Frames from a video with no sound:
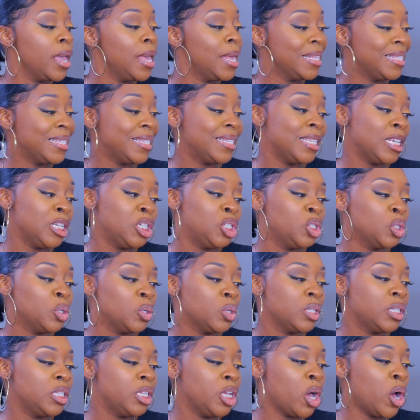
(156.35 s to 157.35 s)

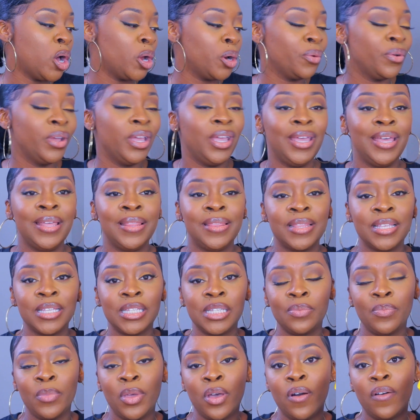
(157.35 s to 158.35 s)
Essentials deodorant in the
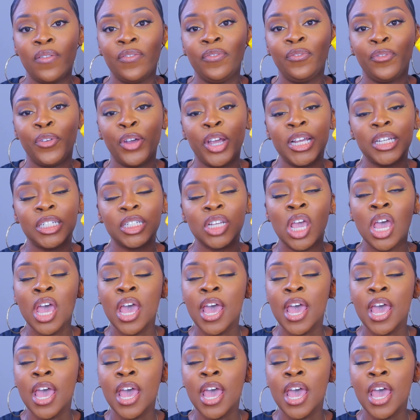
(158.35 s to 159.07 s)
Smell Fresh.